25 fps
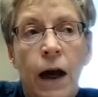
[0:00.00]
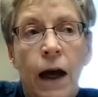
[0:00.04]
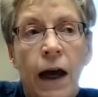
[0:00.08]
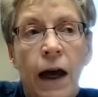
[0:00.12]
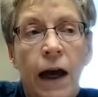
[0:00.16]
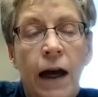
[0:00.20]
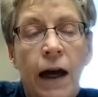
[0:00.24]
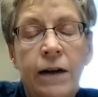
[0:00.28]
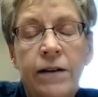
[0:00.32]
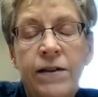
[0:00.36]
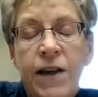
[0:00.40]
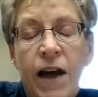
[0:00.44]

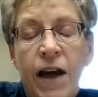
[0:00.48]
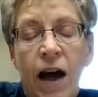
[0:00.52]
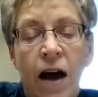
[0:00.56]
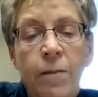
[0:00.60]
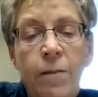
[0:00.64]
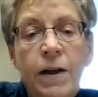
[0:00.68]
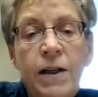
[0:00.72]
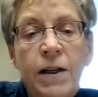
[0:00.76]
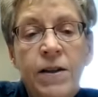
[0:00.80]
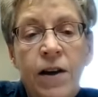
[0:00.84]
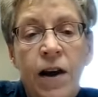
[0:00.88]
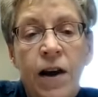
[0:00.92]
And
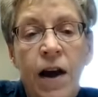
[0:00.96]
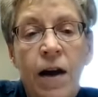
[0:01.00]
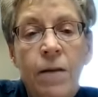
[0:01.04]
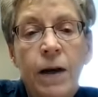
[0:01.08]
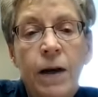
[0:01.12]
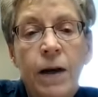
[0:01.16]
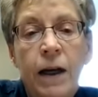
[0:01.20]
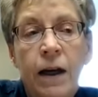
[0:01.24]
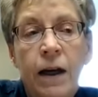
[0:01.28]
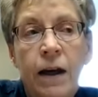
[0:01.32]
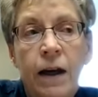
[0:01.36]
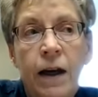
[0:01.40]
time
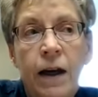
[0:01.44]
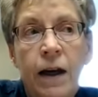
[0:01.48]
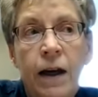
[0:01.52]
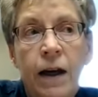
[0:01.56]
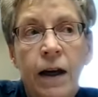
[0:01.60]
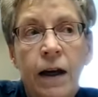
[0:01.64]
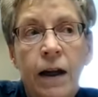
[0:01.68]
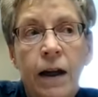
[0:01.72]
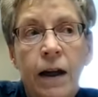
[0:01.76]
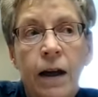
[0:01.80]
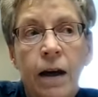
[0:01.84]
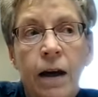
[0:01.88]

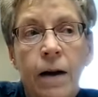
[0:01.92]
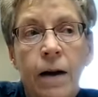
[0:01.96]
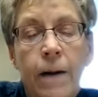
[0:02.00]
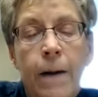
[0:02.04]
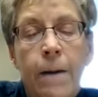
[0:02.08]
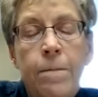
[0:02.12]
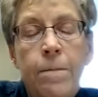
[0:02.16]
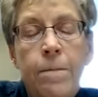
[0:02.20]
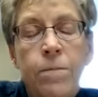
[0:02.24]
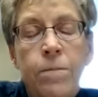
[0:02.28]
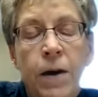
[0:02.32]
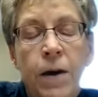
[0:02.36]
again,
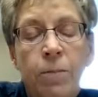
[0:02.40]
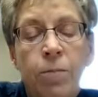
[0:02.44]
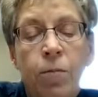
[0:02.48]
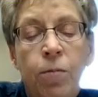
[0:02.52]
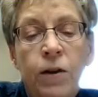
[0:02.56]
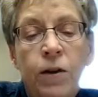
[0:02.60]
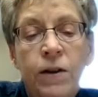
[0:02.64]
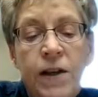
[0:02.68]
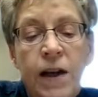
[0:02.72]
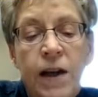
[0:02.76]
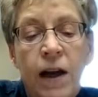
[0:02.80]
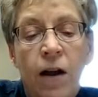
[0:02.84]

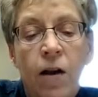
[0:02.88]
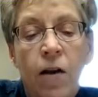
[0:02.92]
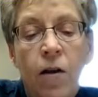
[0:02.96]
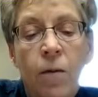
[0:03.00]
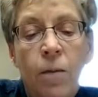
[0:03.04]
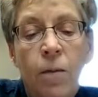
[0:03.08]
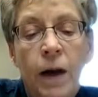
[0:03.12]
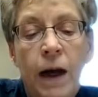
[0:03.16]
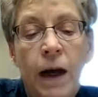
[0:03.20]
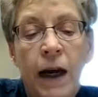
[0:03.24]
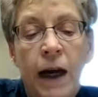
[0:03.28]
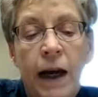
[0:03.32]
people tell
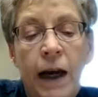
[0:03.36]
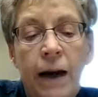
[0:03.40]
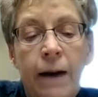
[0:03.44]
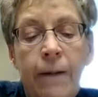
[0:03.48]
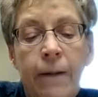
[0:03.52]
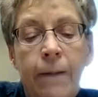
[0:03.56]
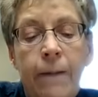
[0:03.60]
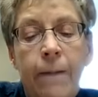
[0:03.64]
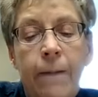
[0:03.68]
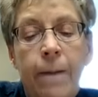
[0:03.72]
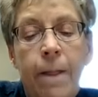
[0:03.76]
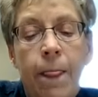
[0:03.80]
me
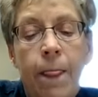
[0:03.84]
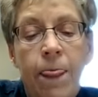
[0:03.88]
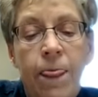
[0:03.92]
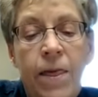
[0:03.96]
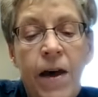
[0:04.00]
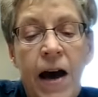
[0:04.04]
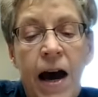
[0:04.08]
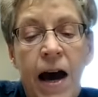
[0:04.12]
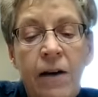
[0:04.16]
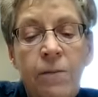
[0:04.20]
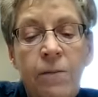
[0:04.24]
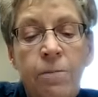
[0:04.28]

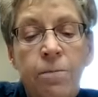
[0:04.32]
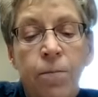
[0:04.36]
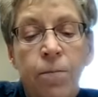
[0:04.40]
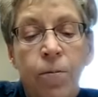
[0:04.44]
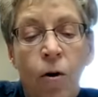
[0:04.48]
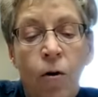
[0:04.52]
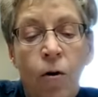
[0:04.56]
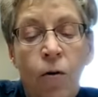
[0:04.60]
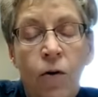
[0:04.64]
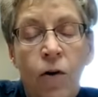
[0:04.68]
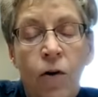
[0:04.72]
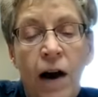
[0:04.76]
that
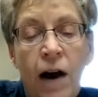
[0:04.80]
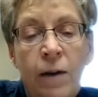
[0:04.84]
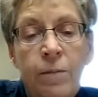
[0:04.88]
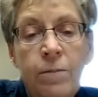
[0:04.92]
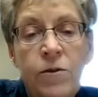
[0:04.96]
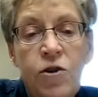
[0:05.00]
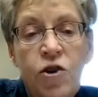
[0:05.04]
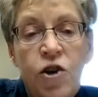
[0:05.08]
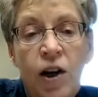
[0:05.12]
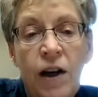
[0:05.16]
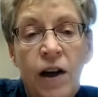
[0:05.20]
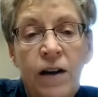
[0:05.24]
program
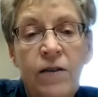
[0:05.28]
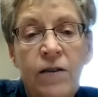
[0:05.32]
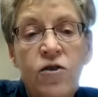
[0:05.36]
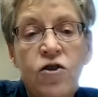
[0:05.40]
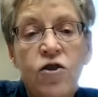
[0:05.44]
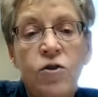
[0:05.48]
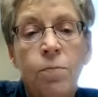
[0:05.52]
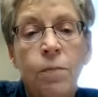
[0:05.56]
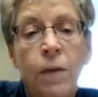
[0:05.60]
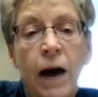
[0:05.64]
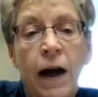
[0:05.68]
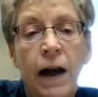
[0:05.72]

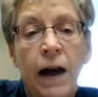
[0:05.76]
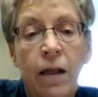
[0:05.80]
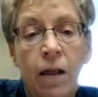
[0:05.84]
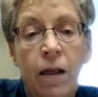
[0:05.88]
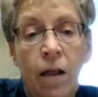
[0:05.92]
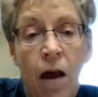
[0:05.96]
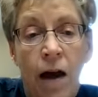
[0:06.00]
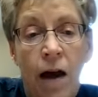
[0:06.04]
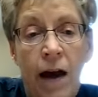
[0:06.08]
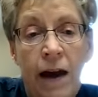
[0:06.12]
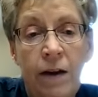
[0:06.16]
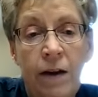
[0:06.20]
changed my
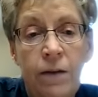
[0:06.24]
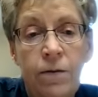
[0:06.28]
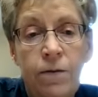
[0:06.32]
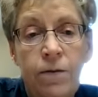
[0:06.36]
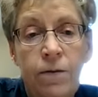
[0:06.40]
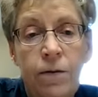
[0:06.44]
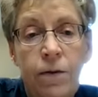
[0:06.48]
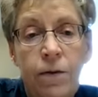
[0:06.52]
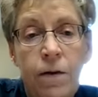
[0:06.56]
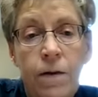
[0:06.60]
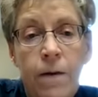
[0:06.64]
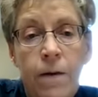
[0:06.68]
life.
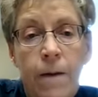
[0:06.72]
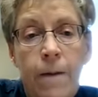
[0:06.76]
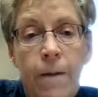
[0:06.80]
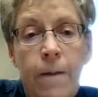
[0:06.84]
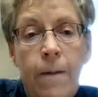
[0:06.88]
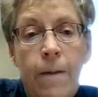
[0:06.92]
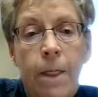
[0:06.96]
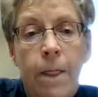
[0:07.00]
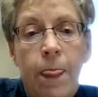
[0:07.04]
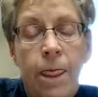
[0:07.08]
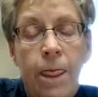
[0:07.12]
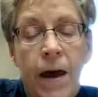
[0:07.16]

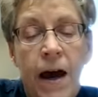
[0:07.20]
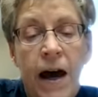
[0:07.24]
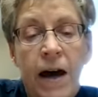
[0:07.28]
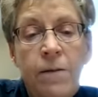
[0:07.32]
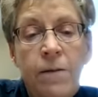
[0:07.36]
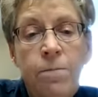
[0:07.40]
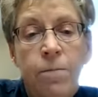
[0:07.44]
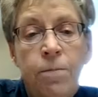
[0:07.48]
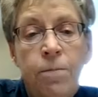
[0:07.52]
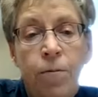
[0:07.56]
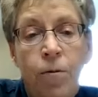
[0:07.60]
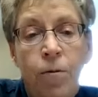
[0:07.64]

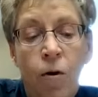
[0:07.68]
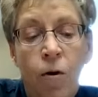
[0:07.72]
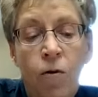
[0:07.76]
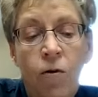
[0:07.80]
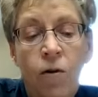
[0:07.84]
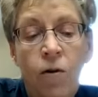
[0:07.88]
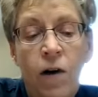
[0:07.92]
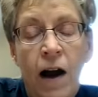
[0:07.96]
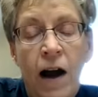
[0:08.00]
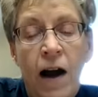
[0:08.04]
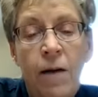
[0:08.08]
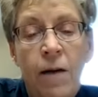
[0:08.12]
That
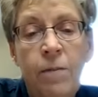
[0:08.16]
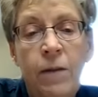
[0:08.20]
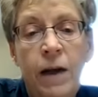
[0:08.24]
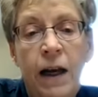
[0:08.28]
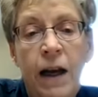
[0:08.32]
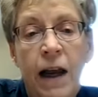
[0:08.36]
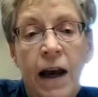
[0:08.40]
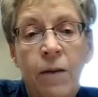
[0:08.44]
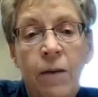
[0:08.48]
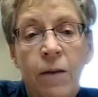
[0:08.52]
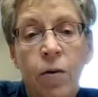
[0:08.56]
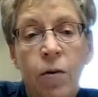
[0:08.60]
program
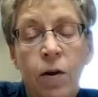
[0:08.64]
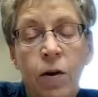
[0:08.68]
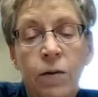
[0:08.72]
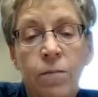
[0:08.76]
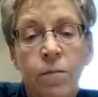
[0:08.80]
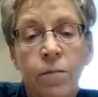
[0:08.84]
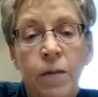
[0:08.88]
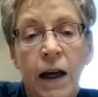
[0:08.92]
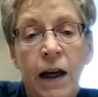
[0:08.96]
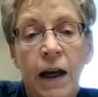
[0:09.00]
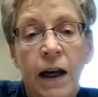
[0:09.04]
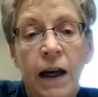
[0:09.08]
enabled
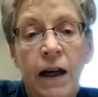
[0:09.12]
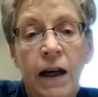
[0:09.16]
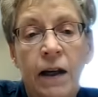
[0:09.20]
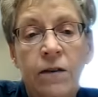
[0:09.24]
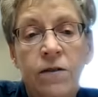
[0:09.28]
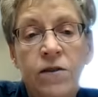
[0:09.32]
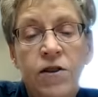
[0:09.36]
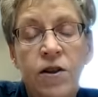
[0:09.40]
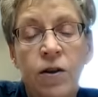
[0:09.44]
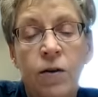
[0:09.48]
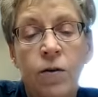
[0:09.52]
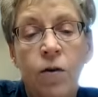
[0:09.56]
me
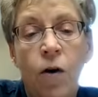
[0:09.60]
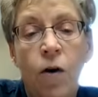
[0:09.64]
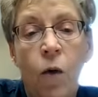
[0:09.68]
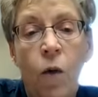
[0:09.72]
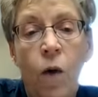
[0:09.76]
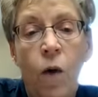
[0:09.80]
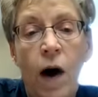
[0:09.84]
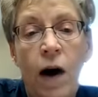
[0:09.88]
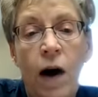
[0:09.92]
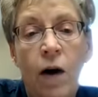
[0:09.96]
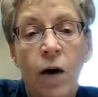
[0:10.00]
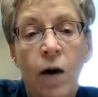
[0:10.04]
to
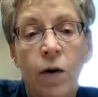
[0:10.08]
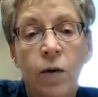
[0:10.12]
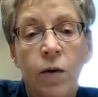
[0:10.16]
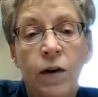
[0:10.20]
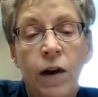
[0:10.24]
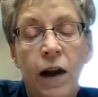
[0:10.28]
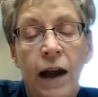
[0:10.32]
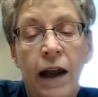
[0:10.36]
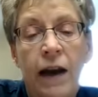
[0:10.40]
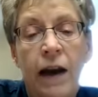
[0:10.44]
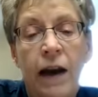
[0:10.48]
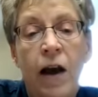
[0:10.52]
go out
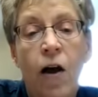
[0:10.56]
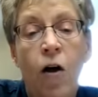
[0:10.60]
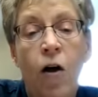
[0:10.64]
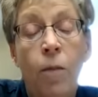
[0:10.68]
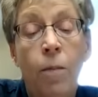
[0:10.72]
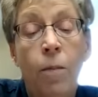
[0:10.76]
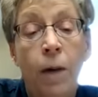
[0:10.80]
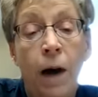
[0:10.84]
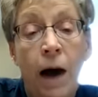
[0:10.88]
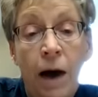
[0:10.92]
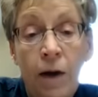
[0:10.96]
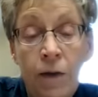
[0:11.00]
and help
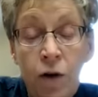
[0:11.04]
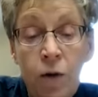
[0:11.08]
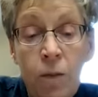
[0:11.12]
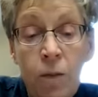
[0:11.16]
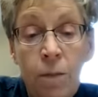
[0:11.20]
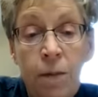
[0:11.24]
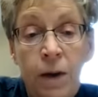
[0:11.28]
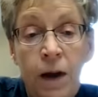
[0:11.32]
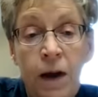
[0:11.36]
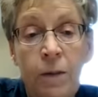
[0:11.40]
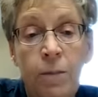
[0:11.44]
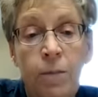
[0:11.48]
other
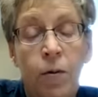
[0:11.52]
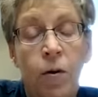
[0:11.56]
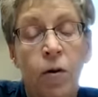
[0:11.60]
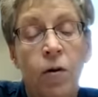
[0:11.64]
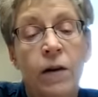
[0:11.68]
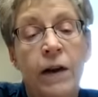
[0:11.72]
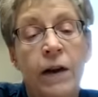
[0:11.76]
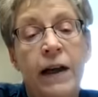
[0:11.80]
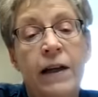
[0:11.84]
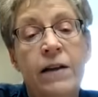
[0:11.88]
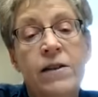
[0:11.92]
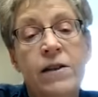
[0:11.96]

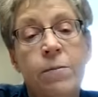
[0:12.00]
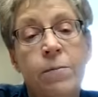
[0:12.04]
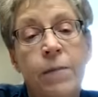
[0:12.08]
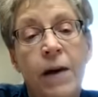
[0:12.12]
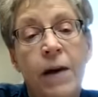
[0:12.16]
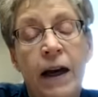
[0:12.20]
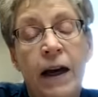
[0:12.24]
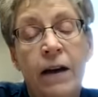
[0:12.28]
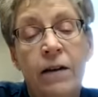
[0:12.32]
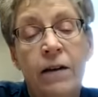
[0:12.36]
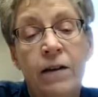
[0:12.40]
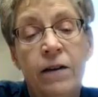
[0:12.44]
people and to
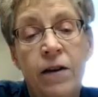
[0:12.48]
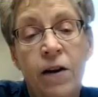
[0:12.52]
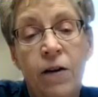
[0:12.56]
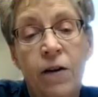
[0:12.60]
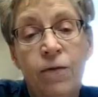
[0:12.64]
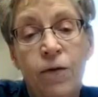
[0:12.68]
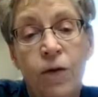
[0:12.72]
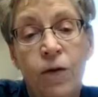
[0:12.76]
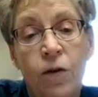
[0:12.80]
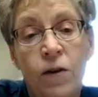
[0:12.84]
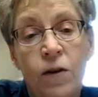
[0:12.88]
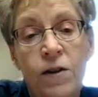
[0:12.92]
make a
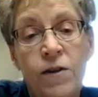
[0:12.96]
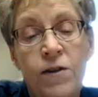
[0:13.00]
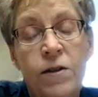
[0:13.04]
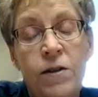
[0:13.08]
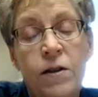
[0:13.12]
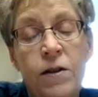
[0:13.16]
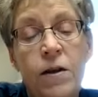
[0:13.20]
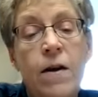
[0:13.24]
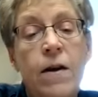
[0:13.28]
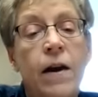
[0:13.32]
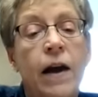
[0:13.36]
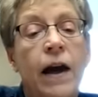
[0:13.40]
difference
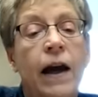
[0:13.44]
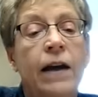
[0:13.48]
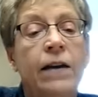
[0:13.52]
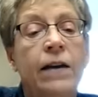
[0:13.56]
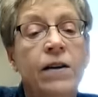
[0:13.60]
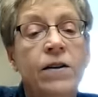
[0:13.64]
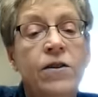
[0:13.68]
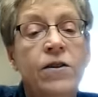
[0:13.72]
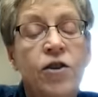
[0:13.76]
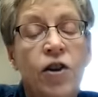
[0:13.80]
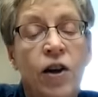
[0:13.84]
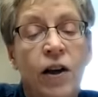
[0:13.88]
and
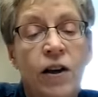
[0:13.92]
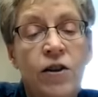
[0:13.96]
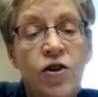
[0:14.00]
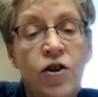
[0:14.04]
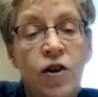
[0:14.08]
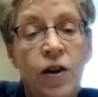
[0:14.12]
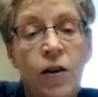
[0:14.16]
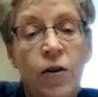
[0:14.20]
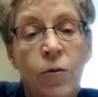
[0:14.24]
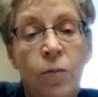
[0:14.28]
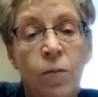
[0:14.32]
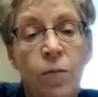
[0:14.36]
to touch
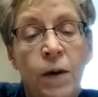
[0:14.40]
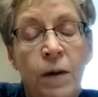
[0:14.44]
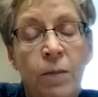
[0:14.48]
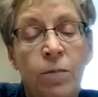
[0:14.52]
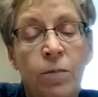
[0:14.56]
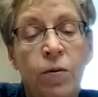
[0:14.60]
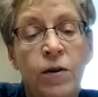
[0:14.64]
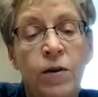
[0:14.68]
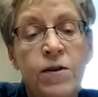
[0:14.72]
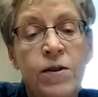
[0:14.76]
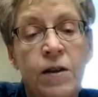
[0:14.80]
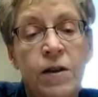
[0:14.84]
other
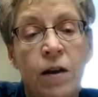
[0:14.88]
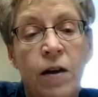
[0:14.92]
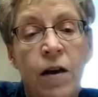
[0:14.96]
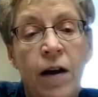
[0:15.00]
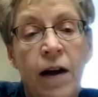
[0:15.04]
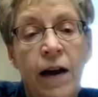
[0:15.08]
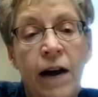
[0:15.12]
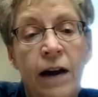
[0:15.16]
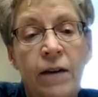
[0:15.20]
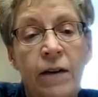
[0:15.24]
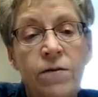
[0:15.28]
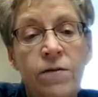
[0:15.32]
people's
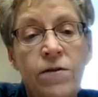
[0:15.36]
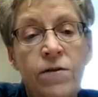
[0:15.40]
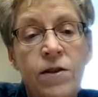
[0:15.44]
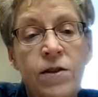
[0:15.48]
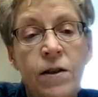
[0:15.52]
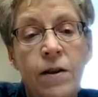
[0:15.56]
lives.